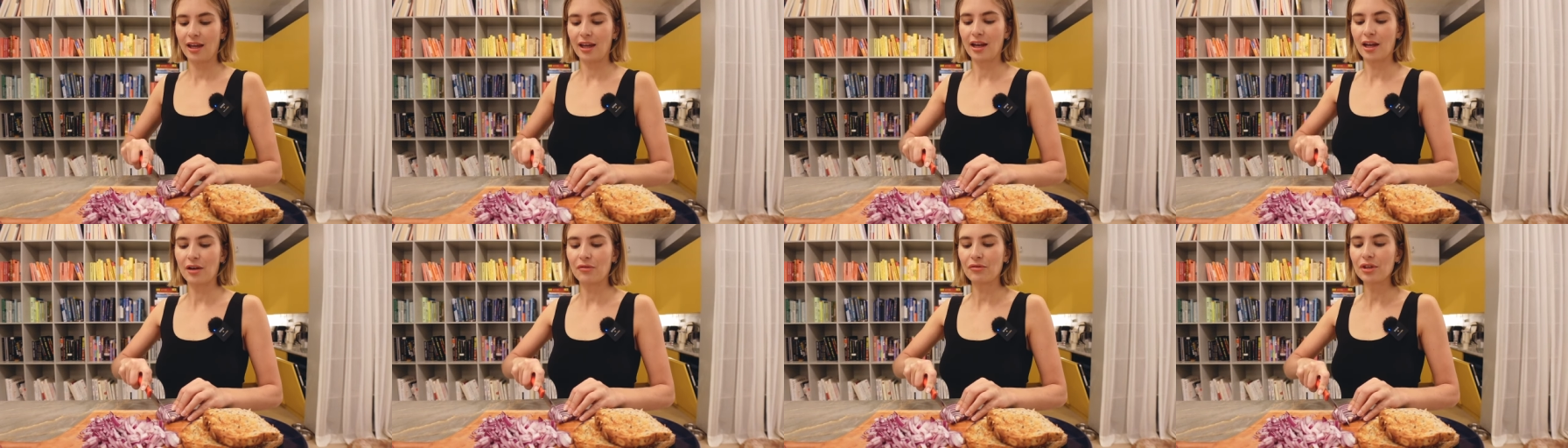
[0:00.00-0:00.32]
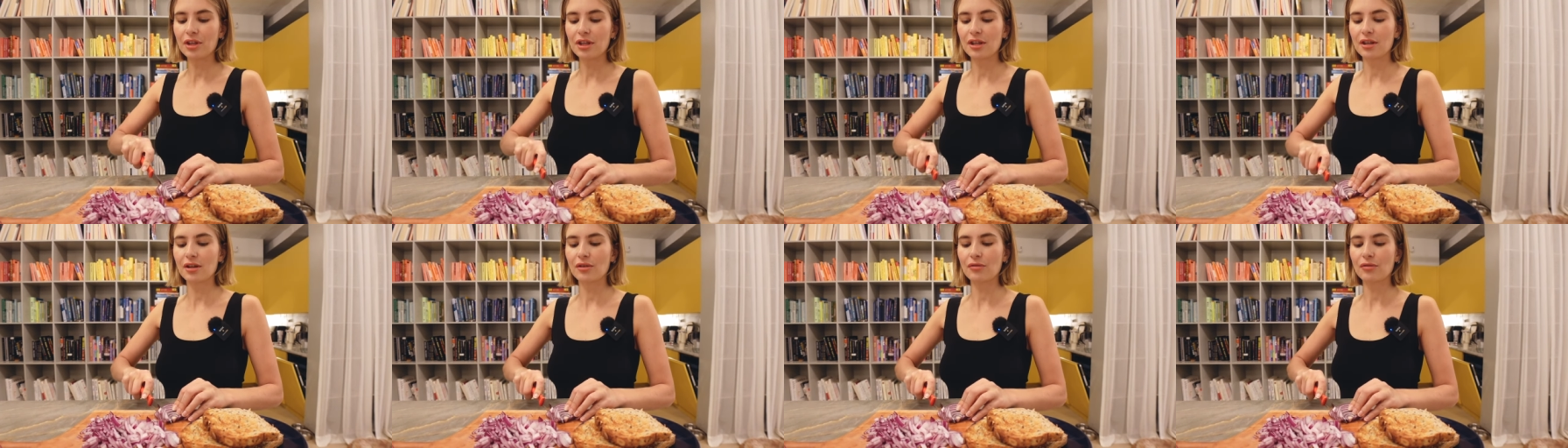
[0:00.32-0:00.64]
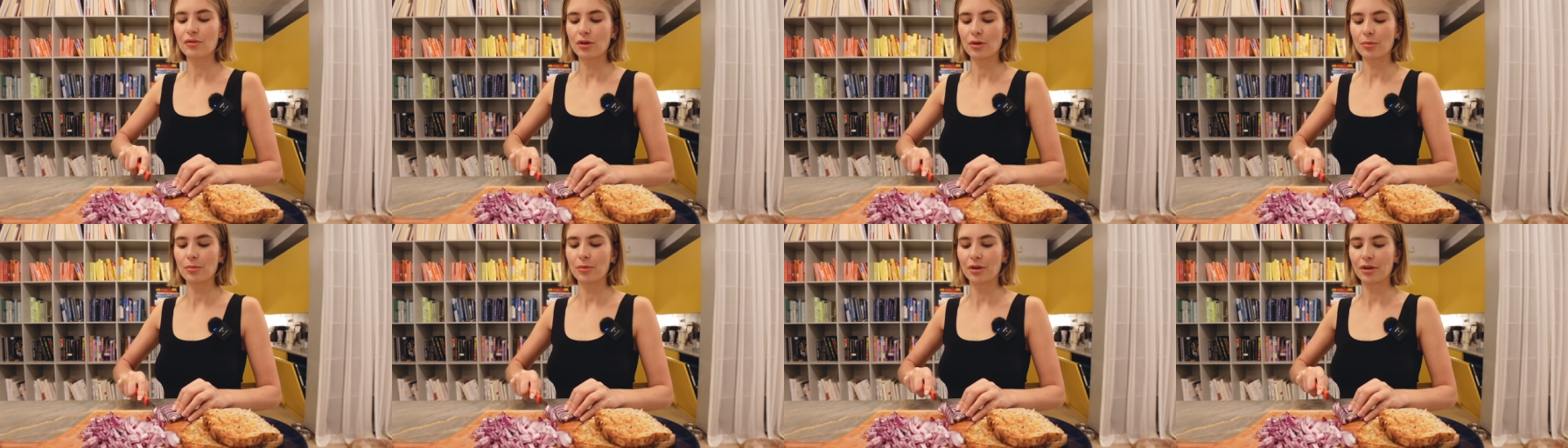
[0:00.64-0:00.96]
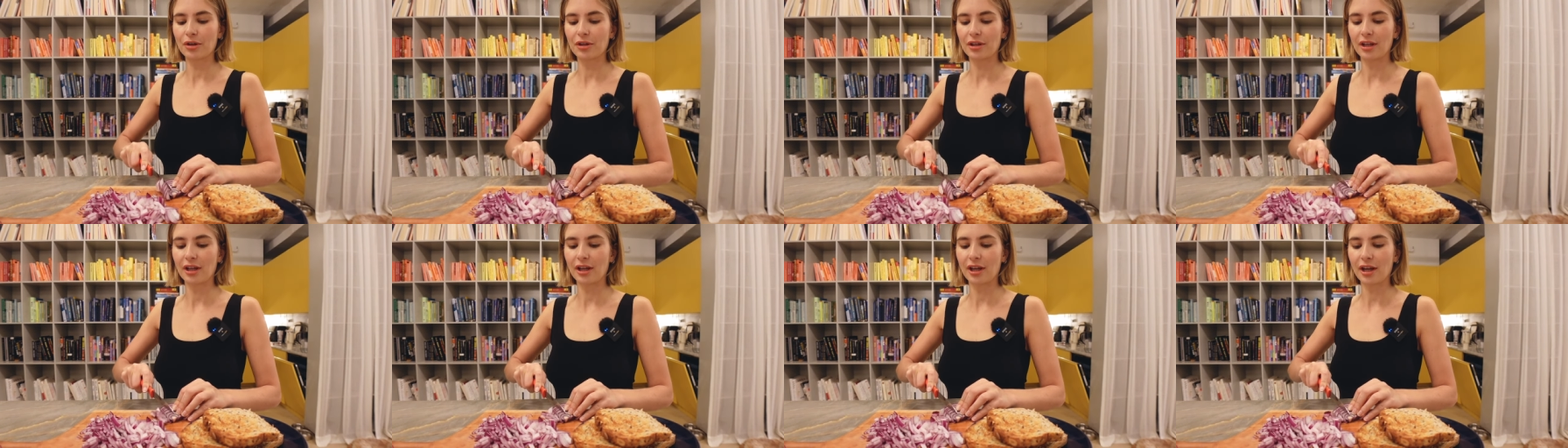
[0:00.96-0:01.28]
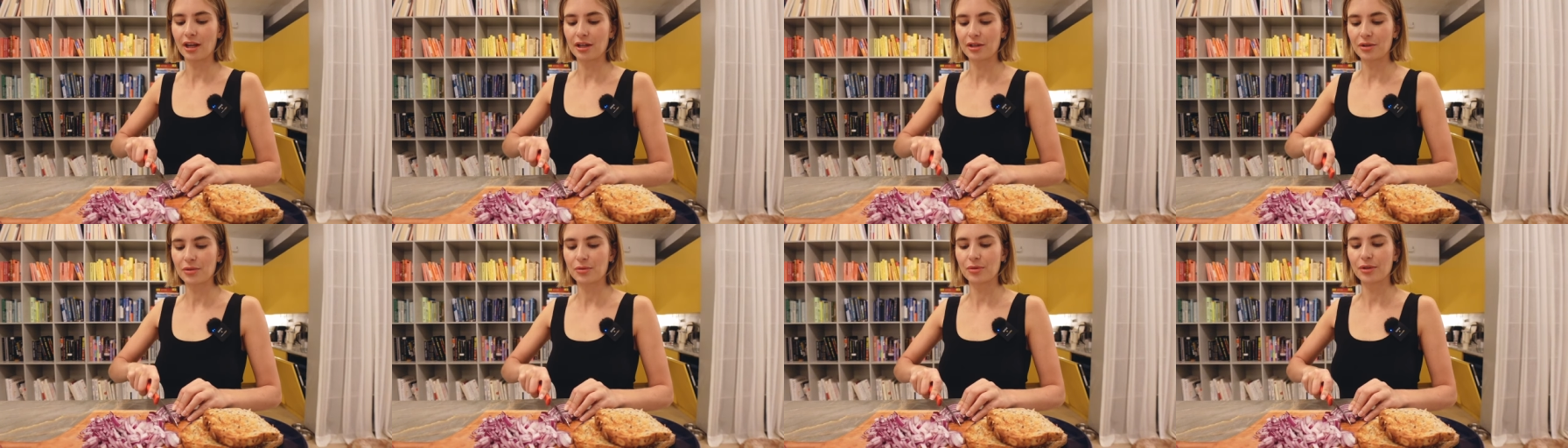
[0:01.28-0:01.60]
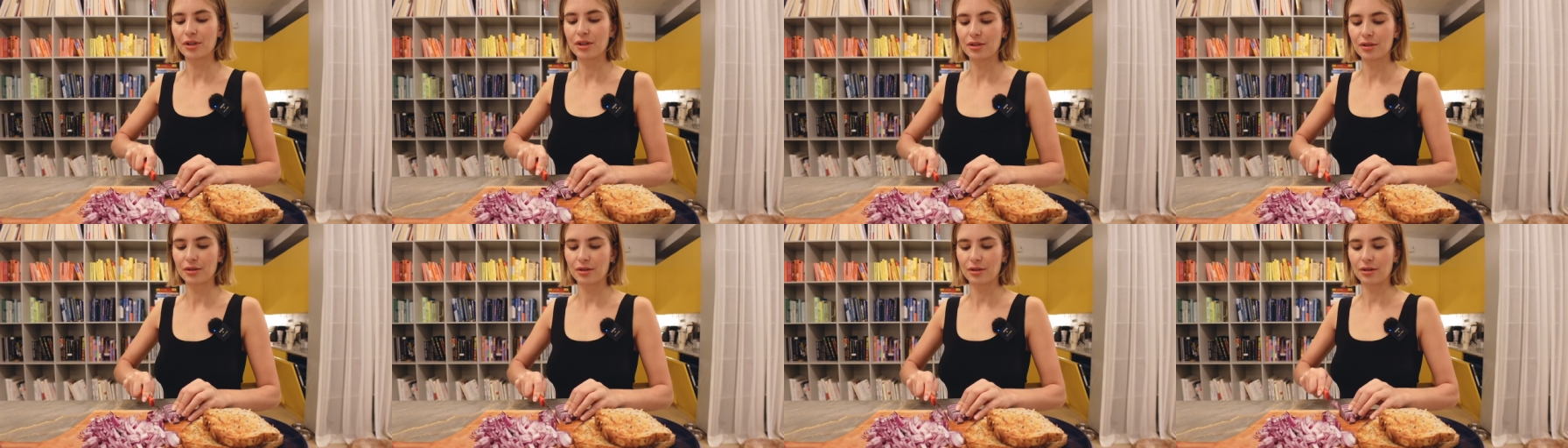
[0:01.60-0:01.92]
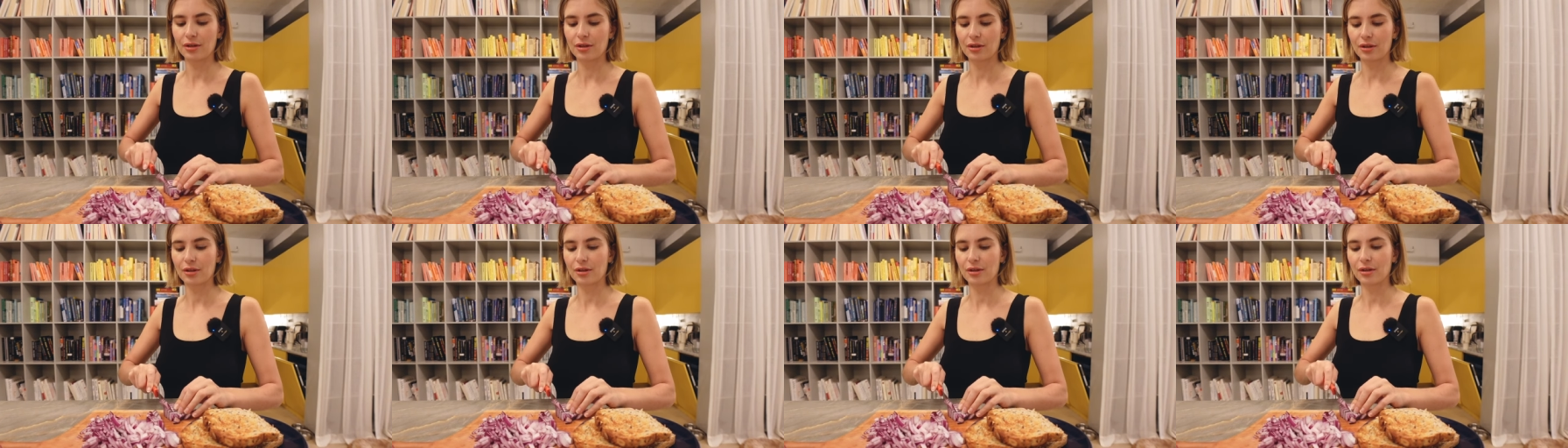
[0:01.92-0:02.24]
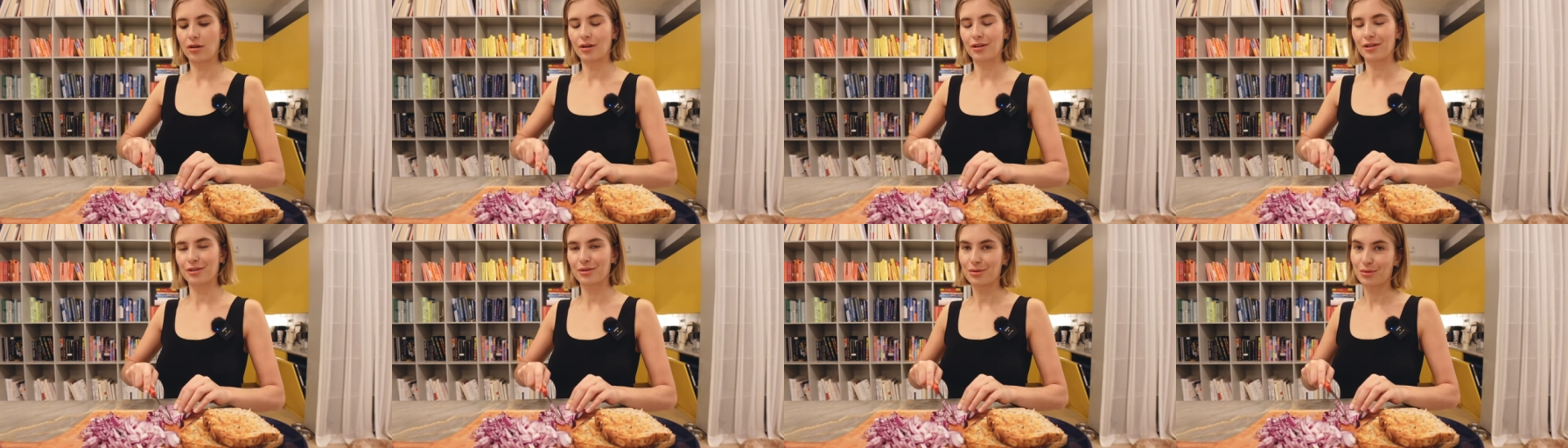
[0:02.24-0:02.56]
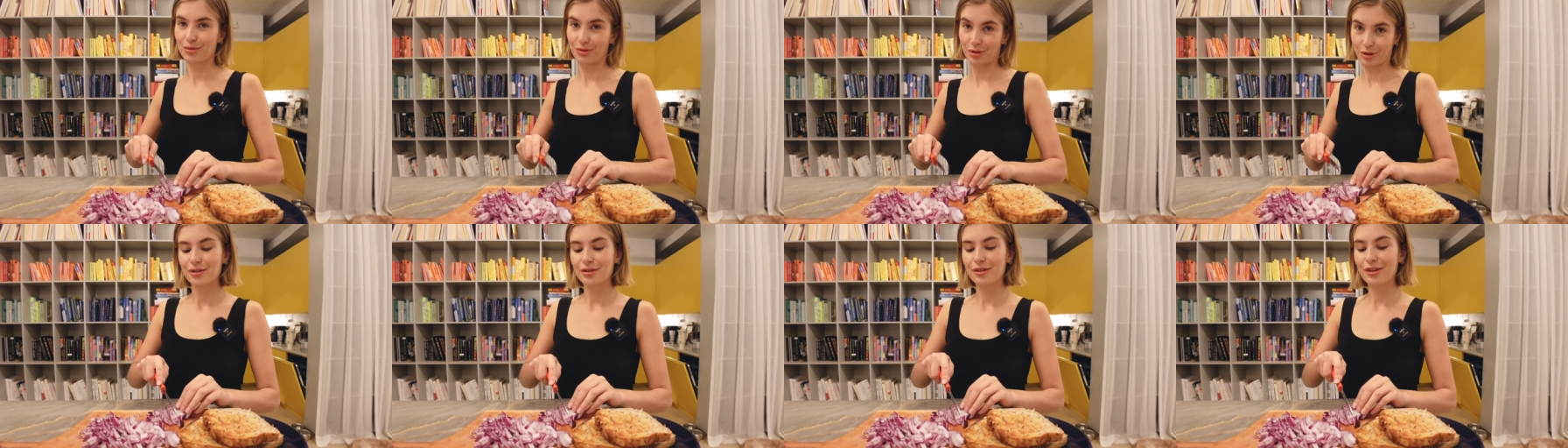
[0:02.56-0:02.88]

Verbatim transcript: And every year for her birthday, I treat her on a trip.